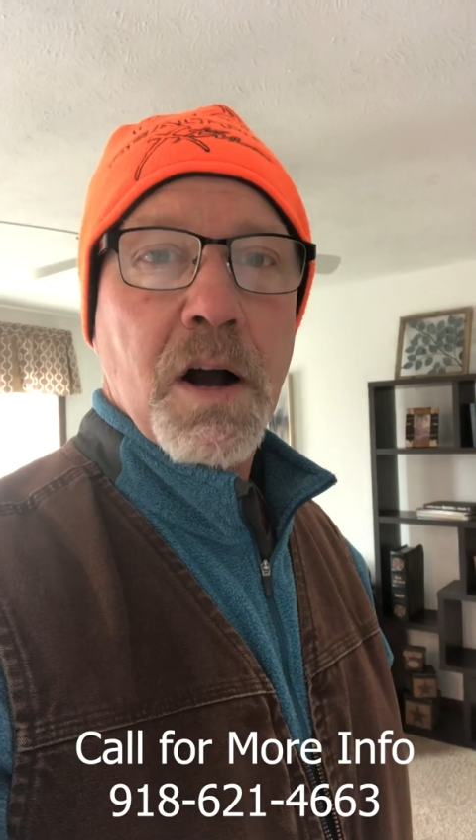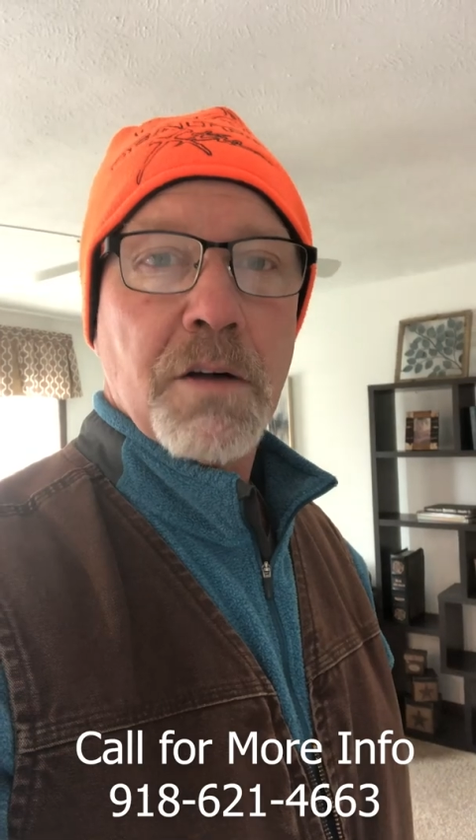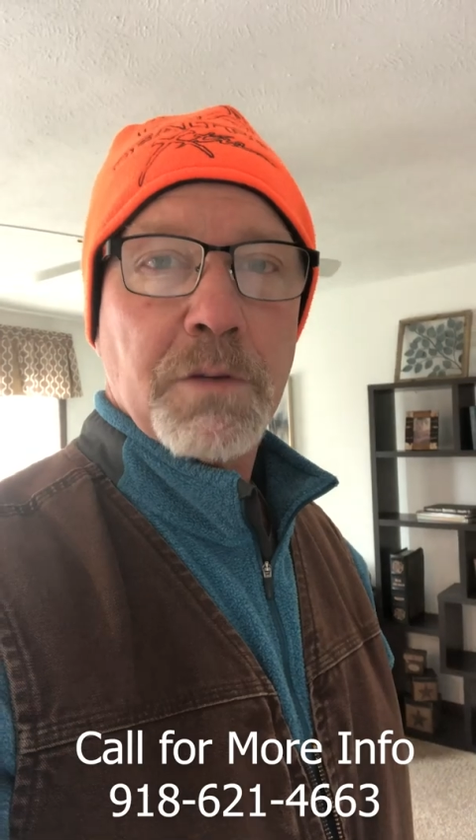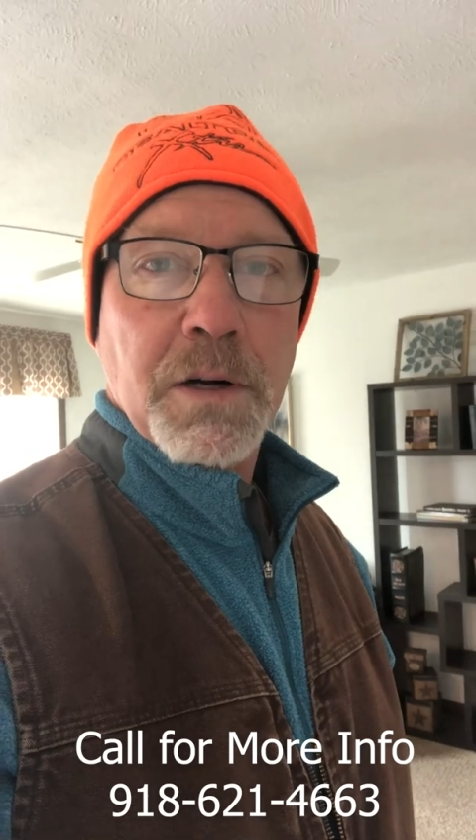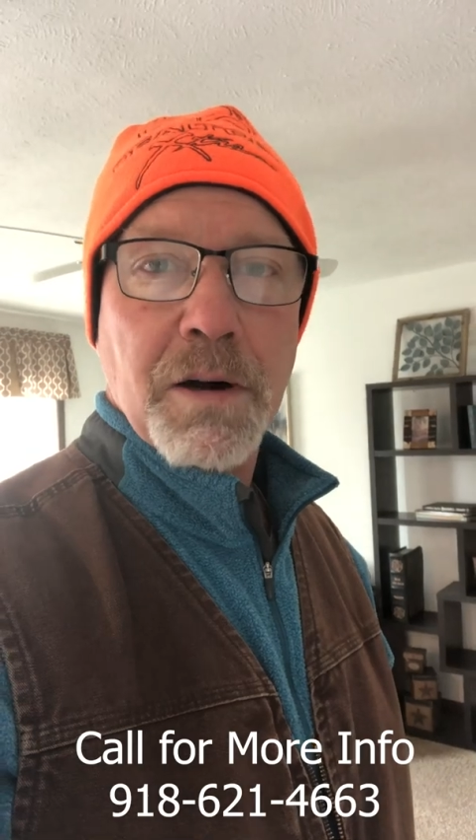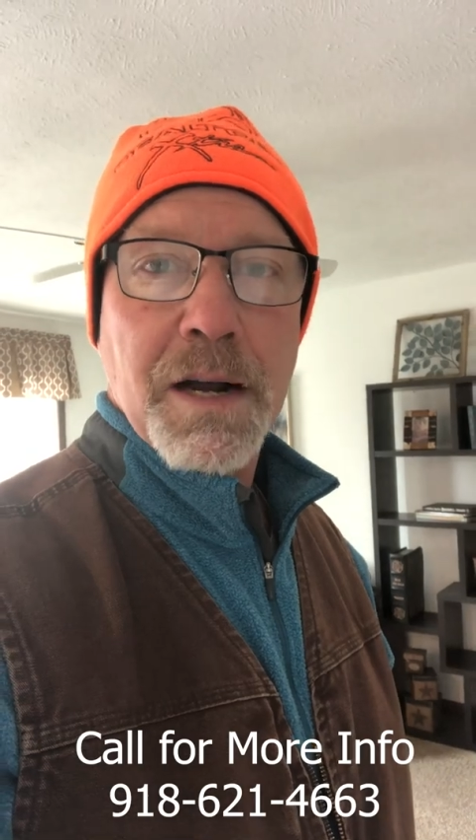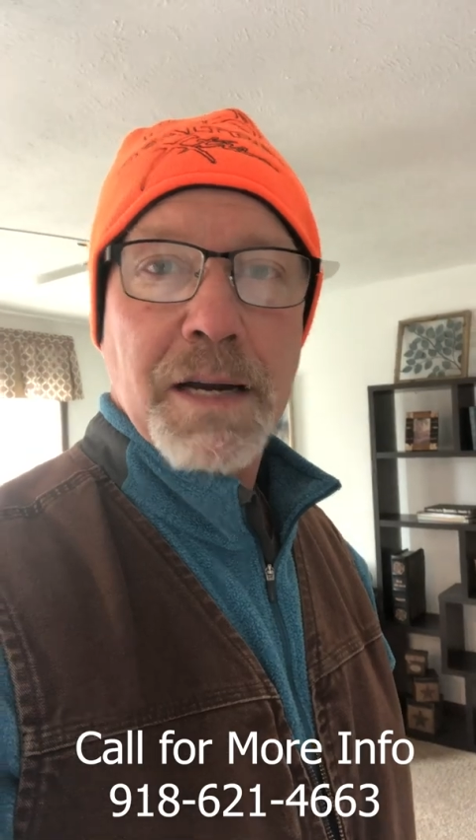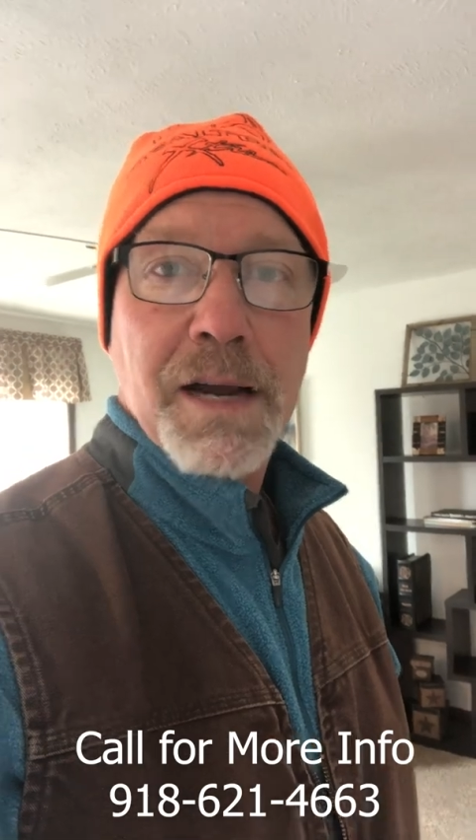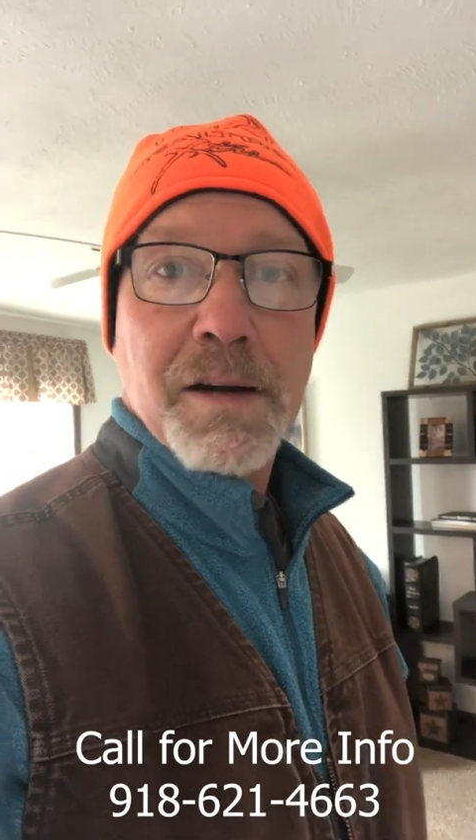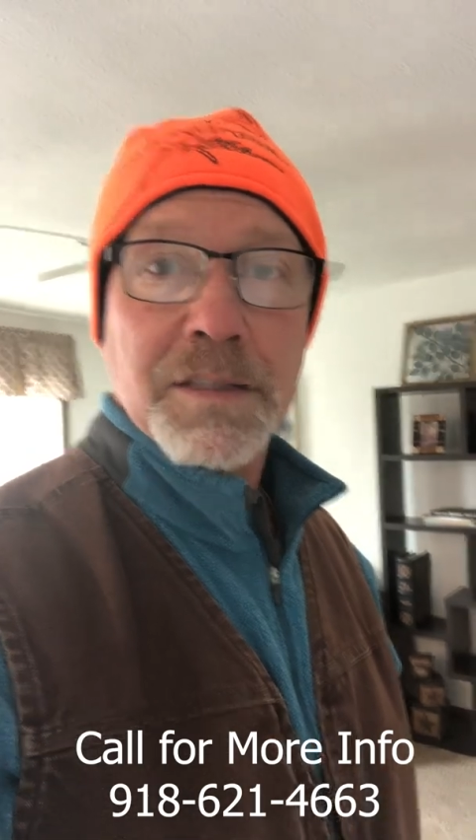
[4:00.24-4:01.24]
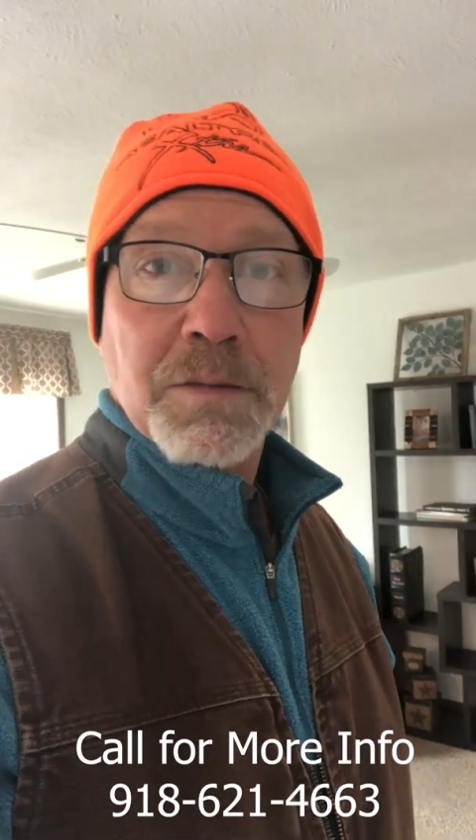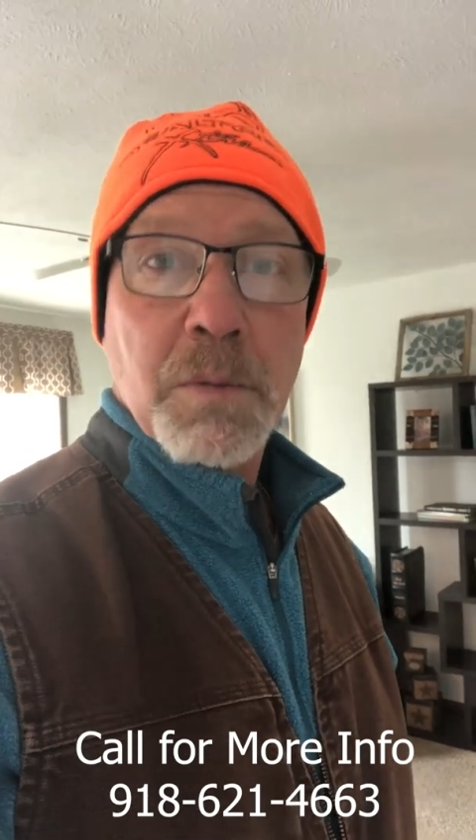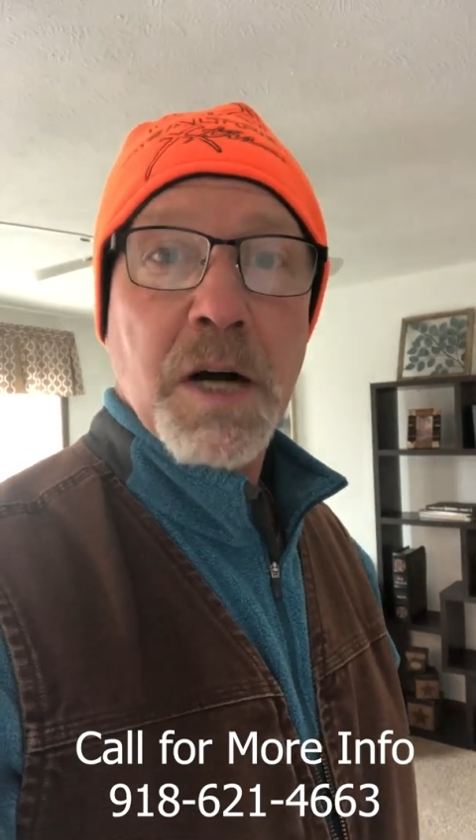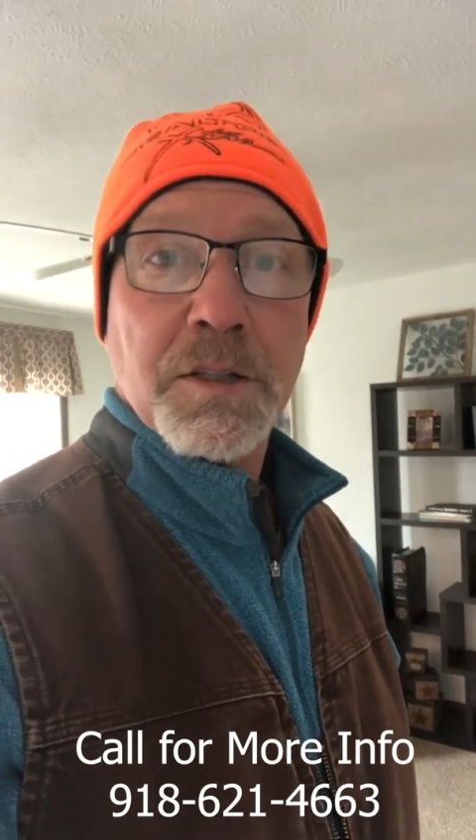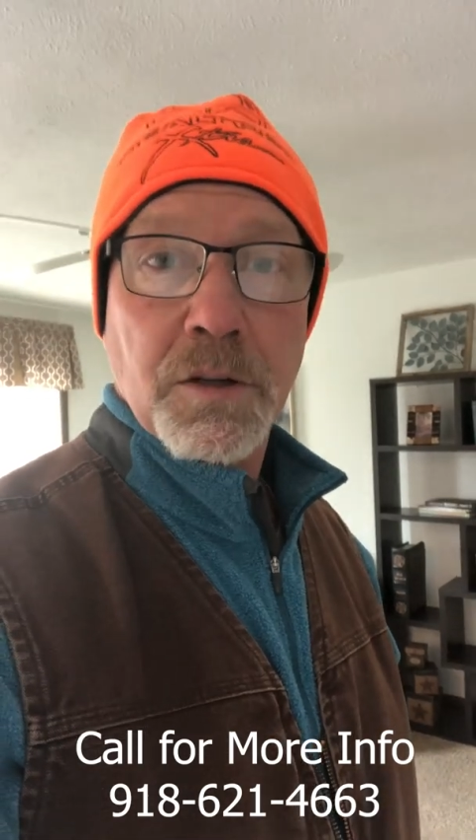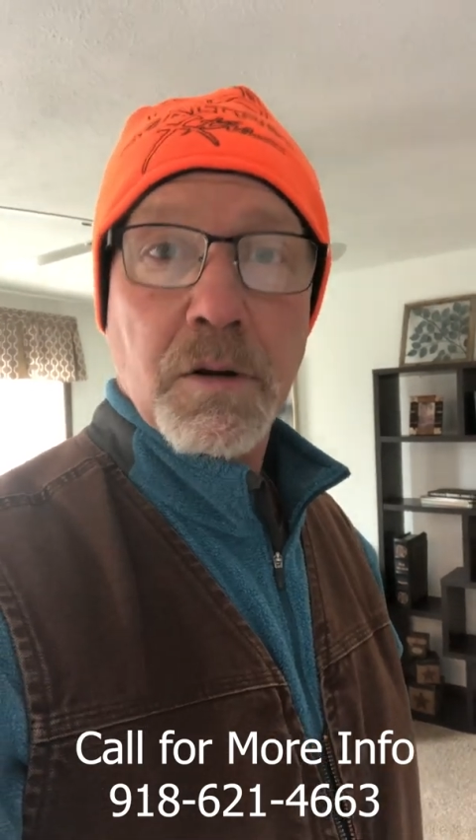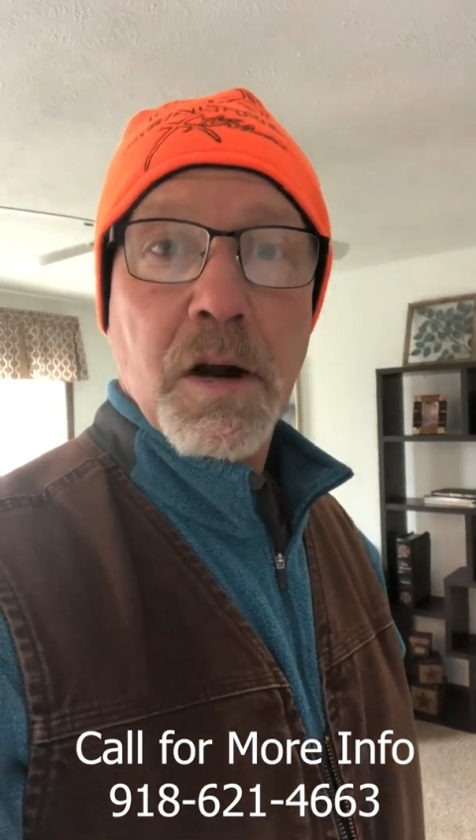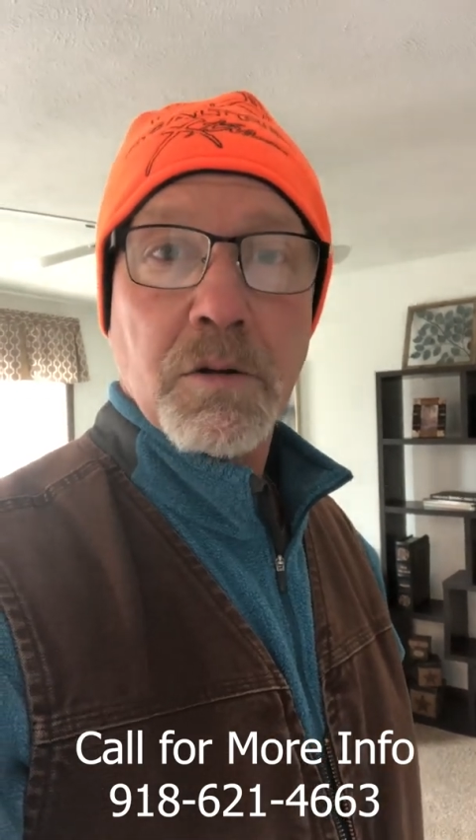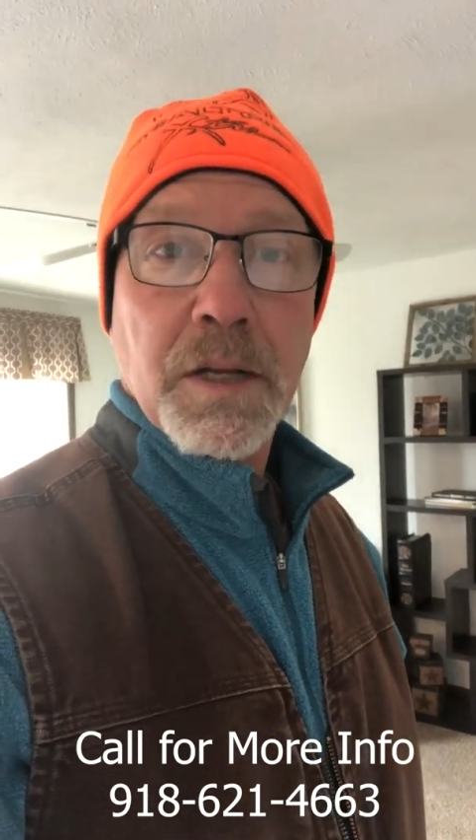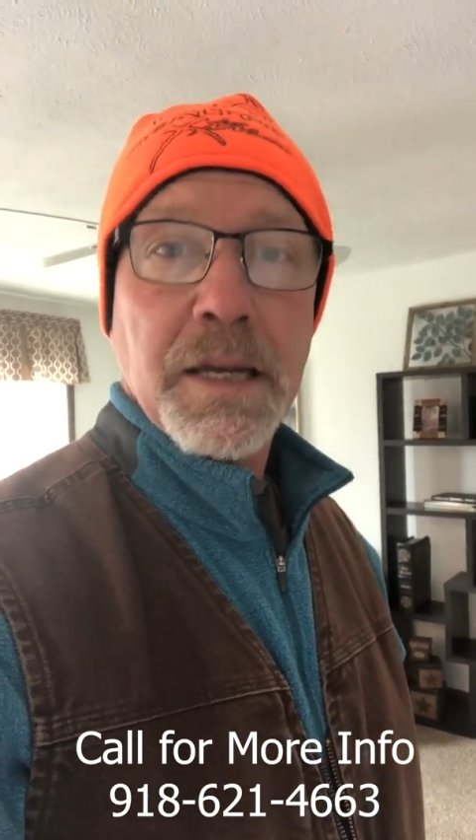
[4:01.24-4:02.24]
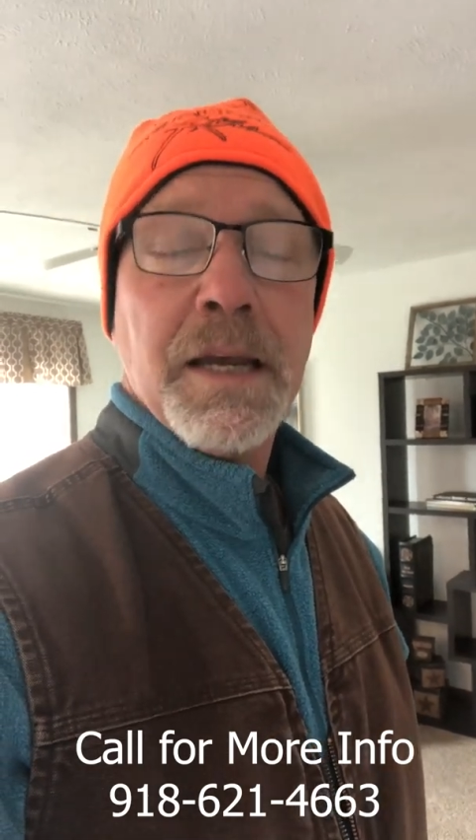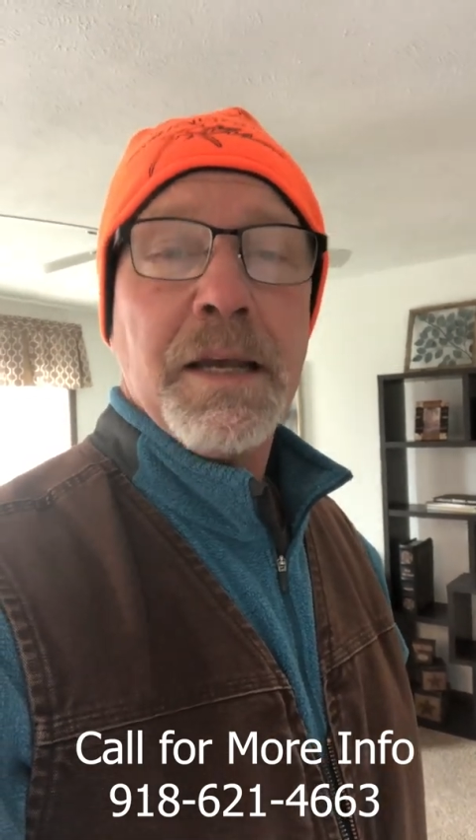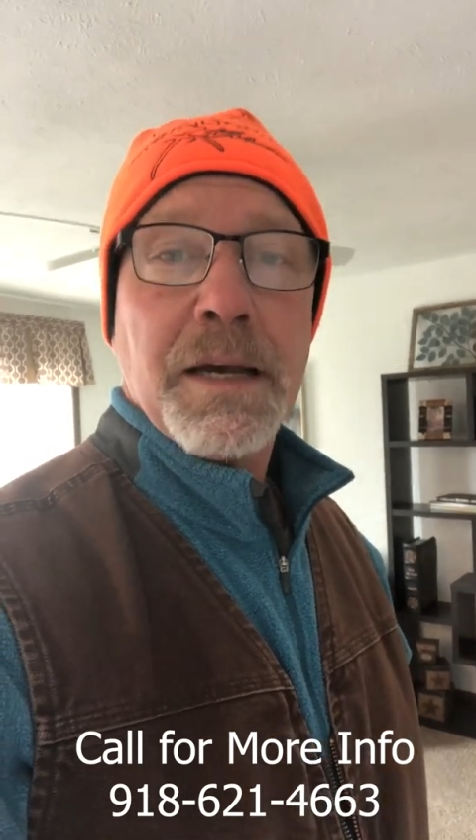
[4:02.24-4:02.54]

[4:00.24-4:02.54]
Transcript: offering right now as a modular only,